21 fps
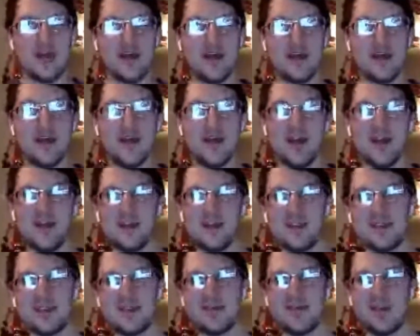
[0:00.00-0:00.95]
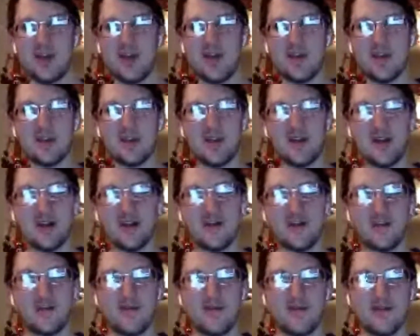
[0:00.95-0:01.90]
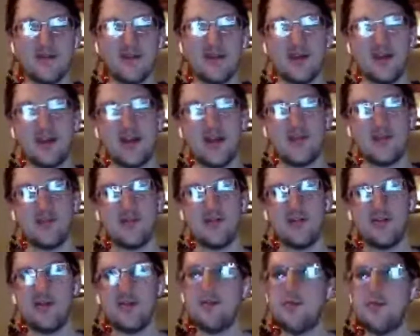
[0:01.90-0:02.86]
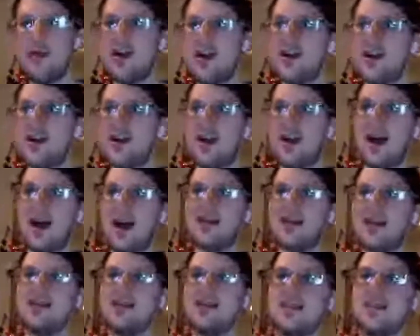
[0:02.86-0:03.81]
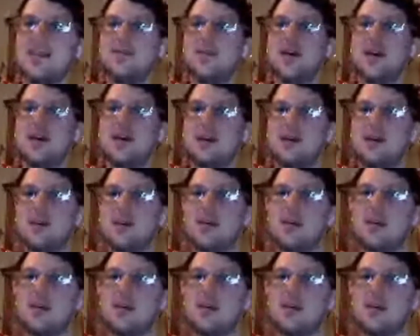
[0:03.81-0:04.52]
Hey, this is Perry's Hotter, your friendly neighborhood mangaka in the